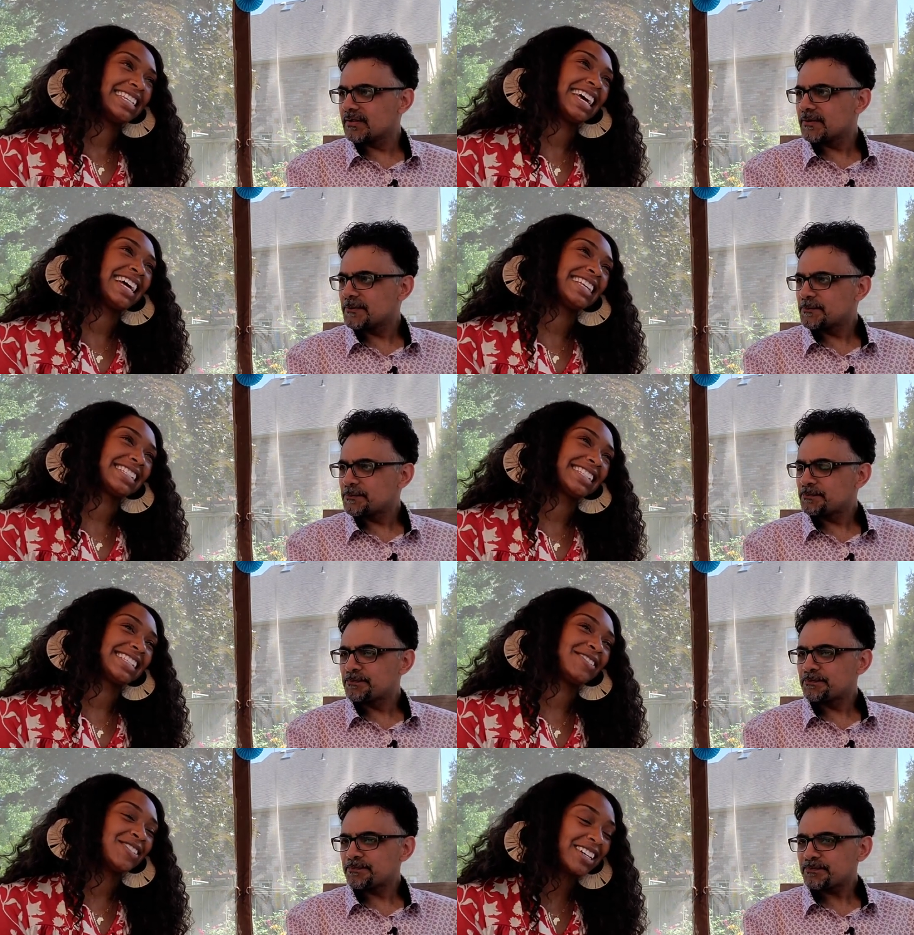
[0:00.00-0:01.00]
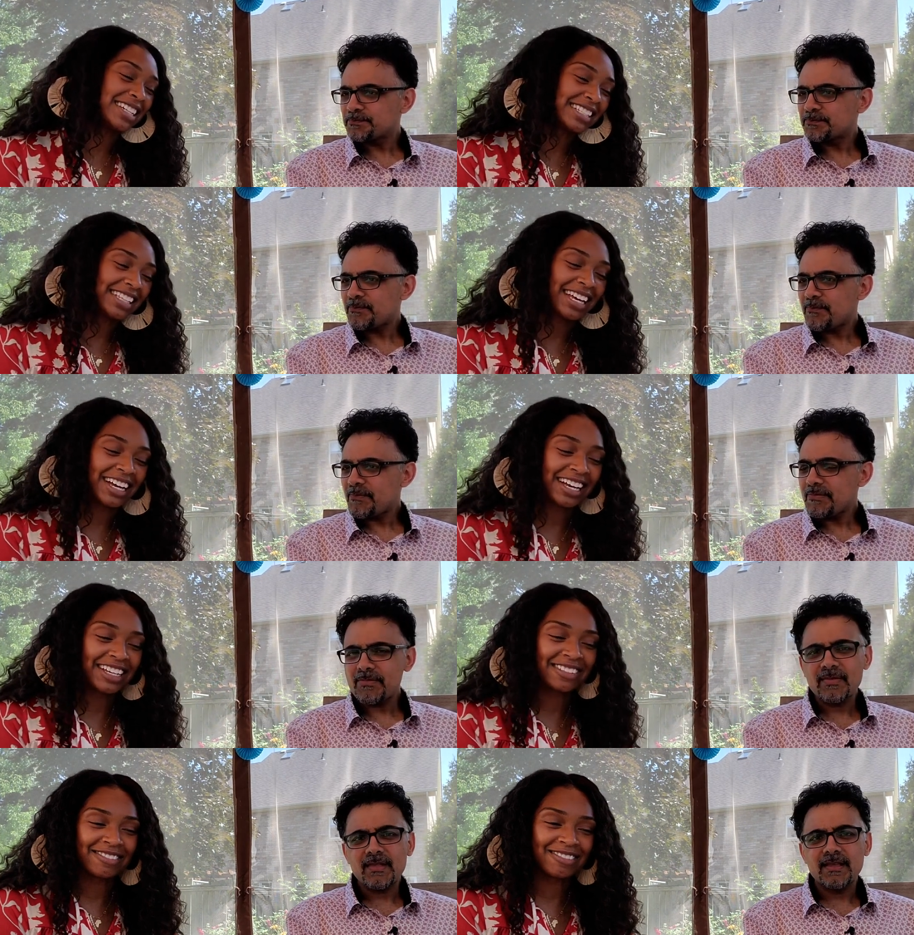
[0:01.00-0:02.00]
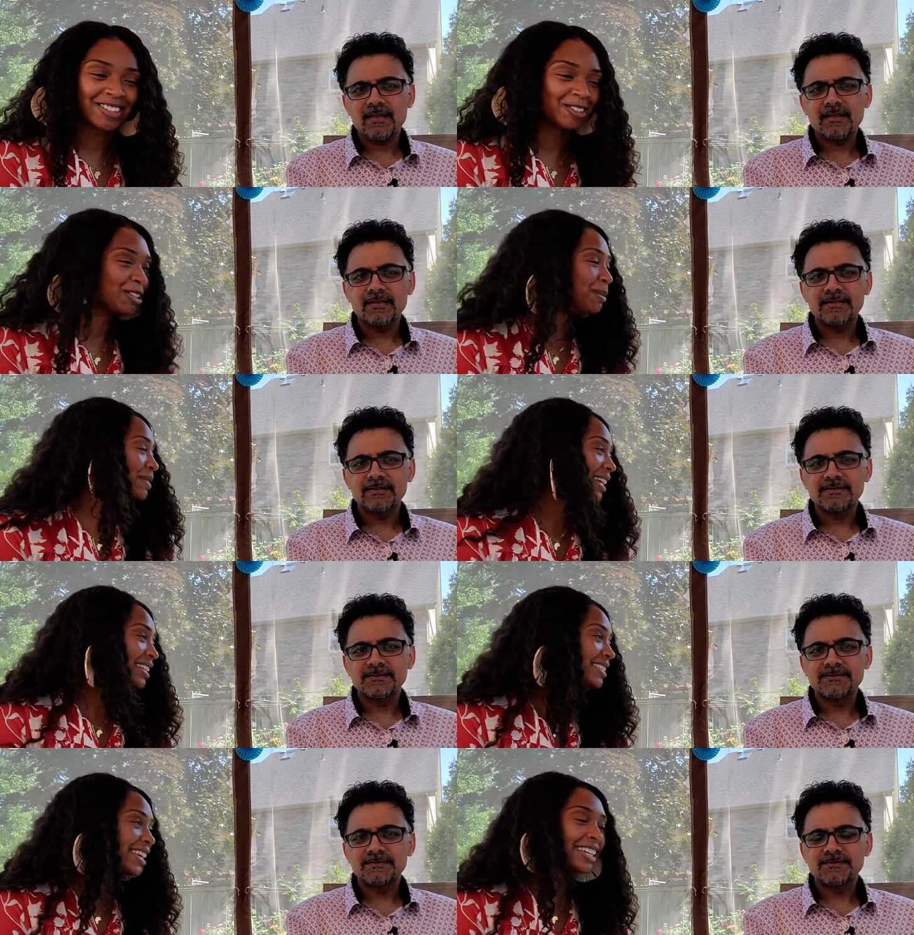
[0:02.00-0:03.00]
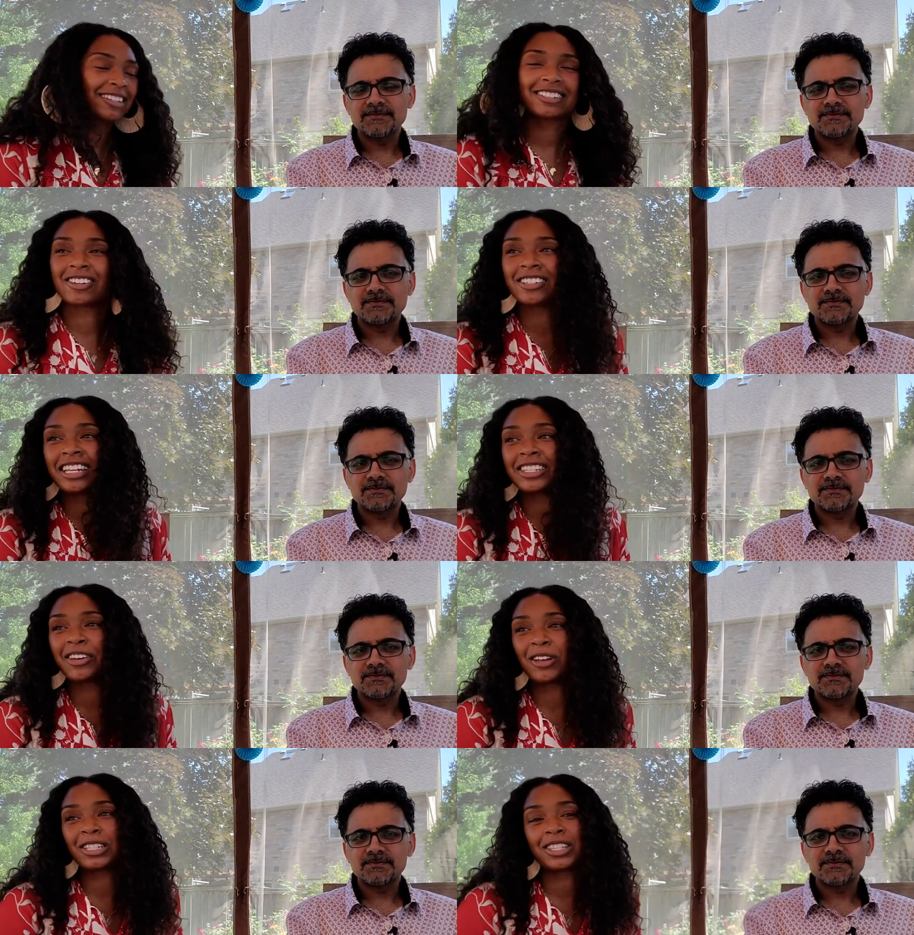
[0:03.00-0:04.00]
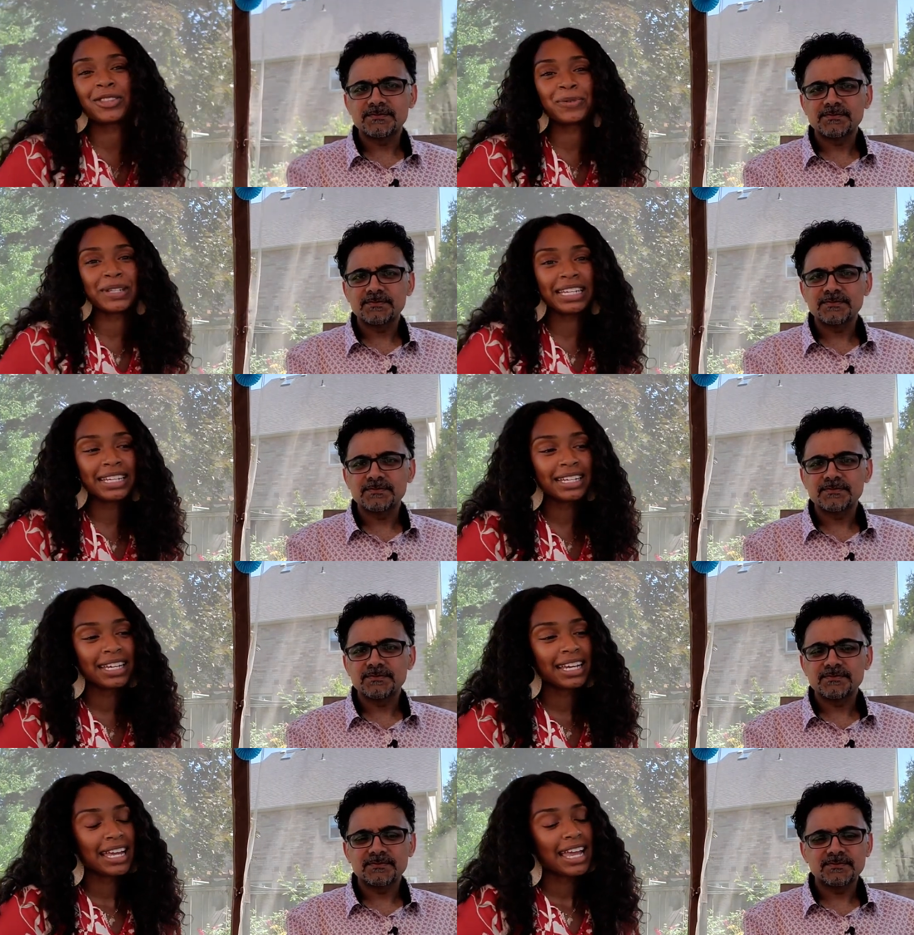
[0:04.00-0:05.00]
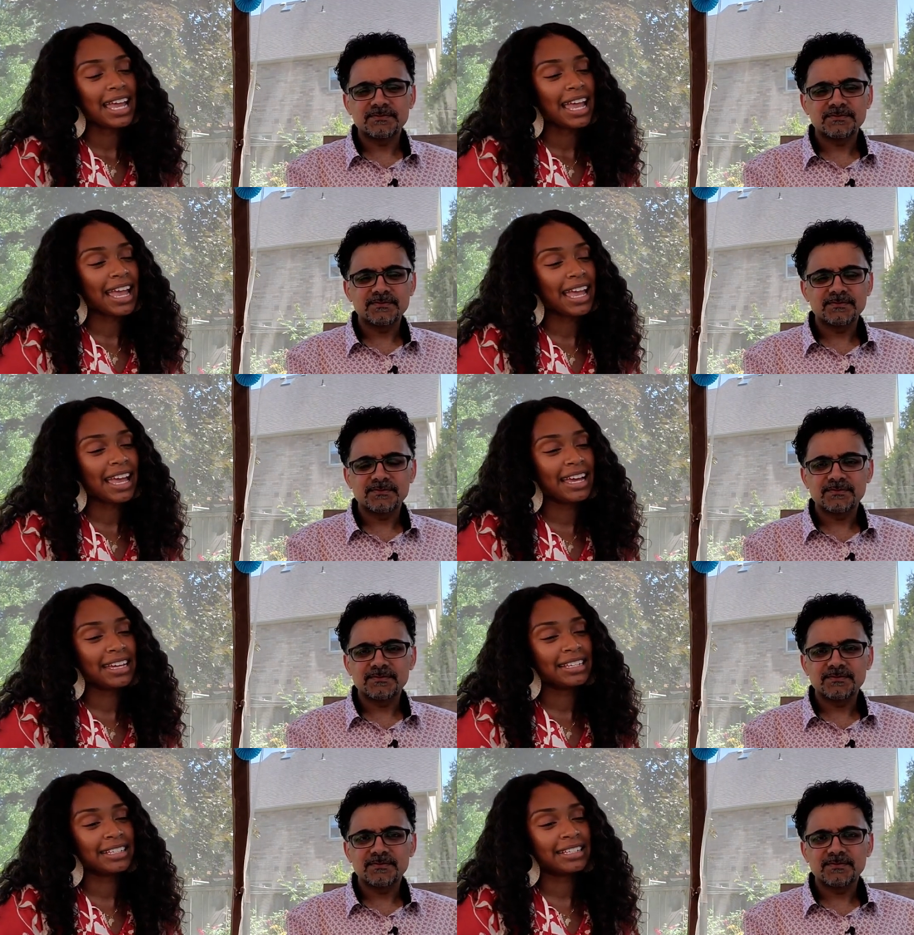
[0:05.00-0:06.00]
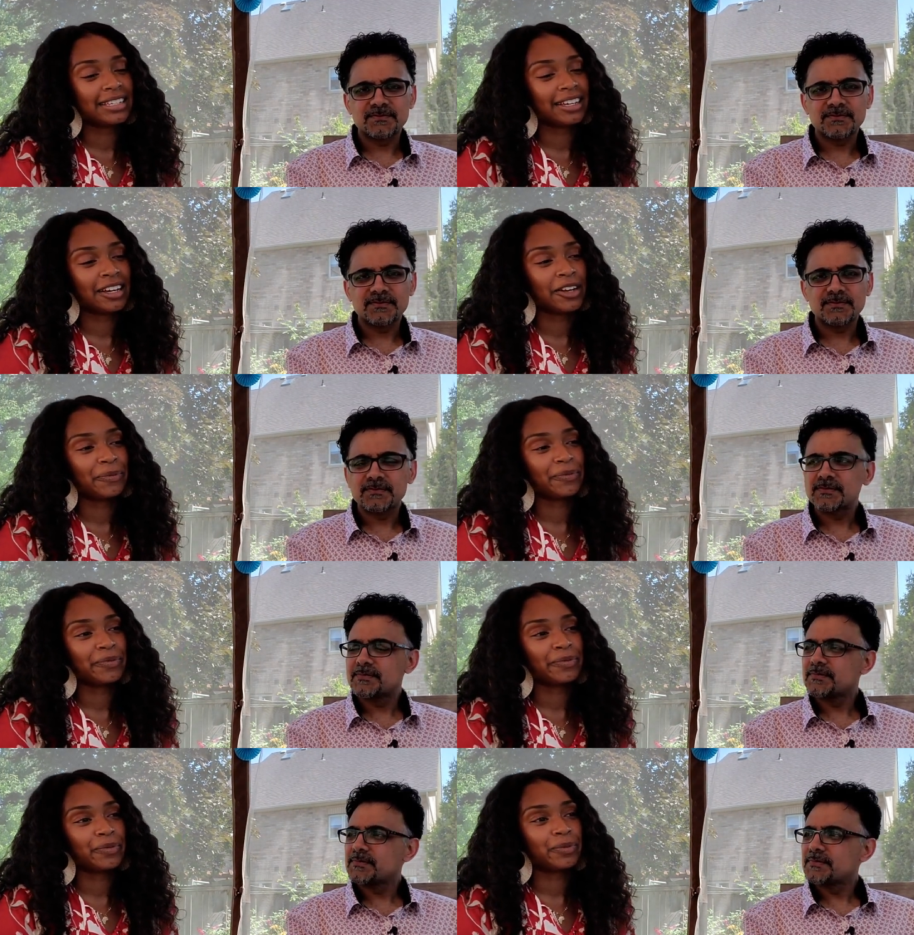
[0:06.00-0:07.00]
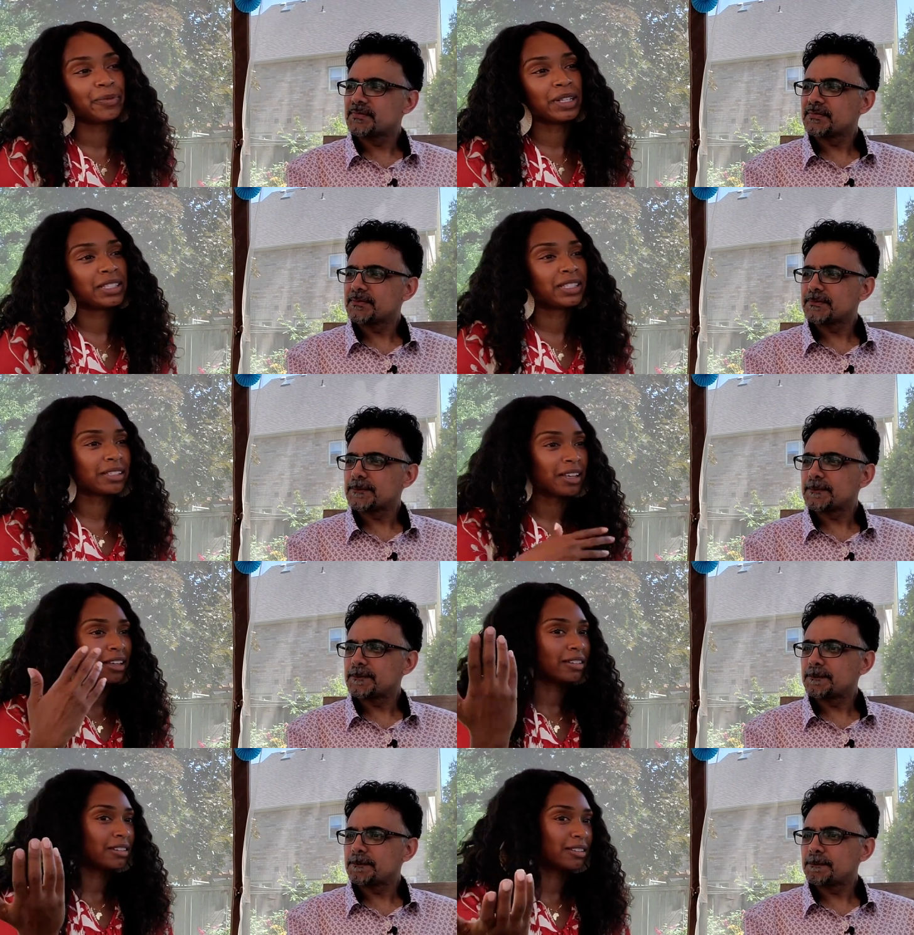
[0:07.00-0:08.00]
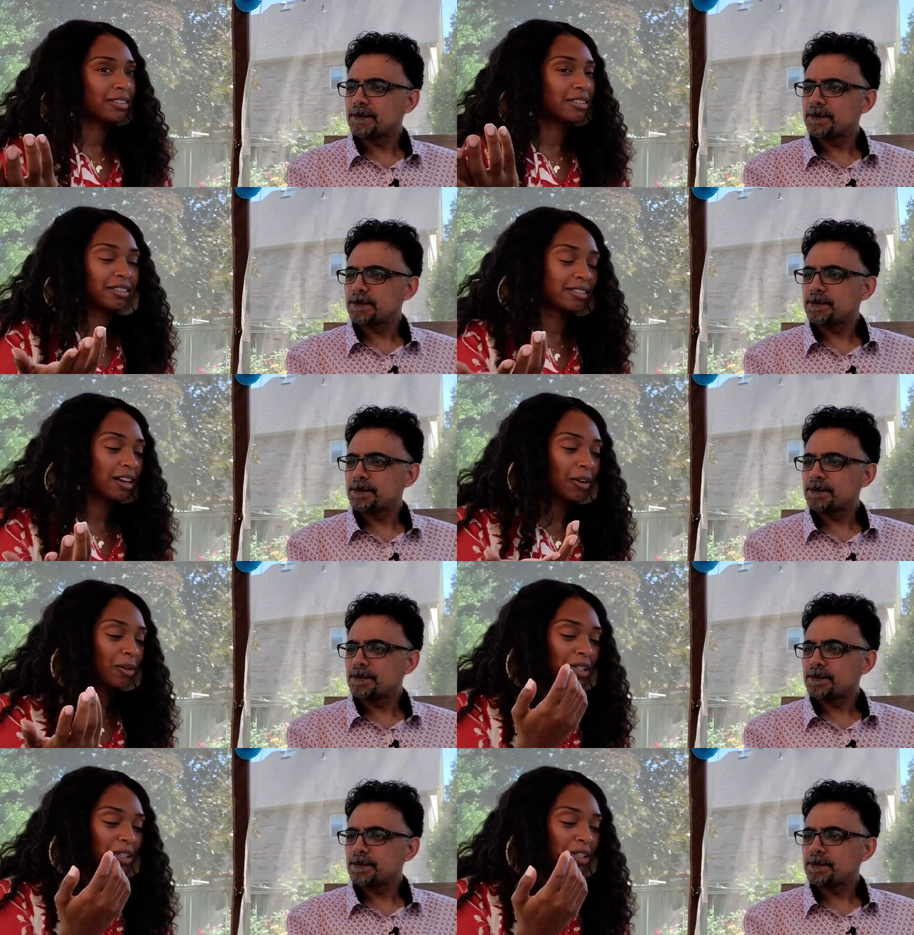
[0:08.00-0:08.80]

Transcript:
Speaker 1: Yes, it was. Uh, grew up dancing. Started dancing when I was three, and um, once I got old